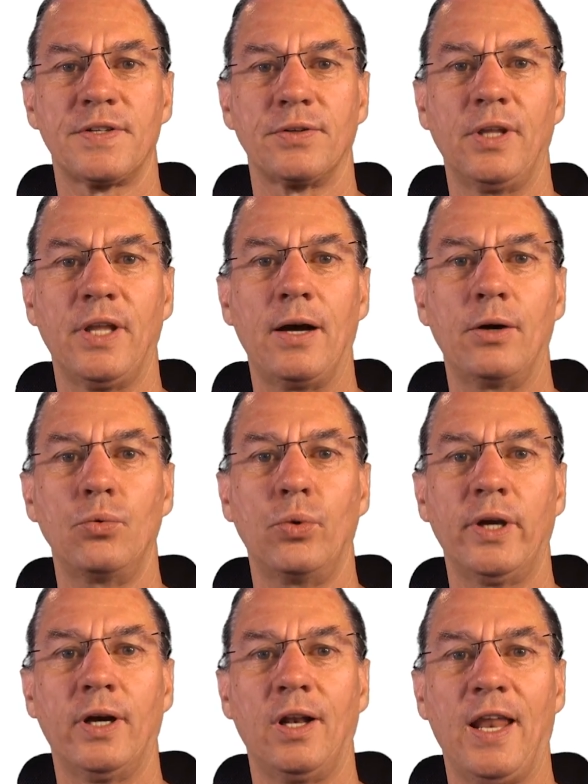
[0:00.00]
so now
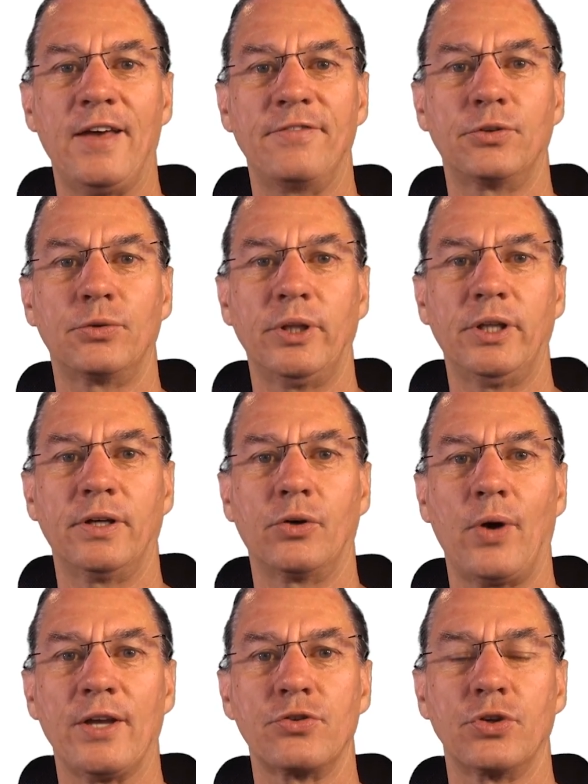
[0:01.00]
we are left with the
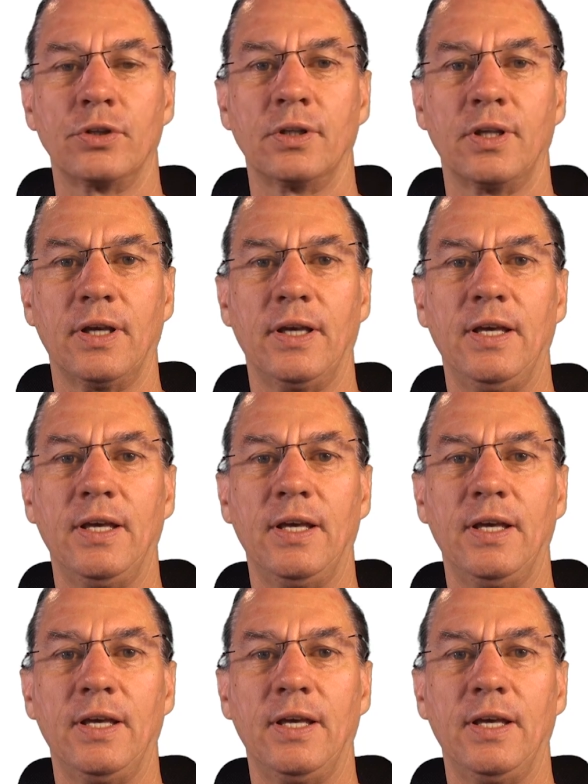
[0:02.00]
question,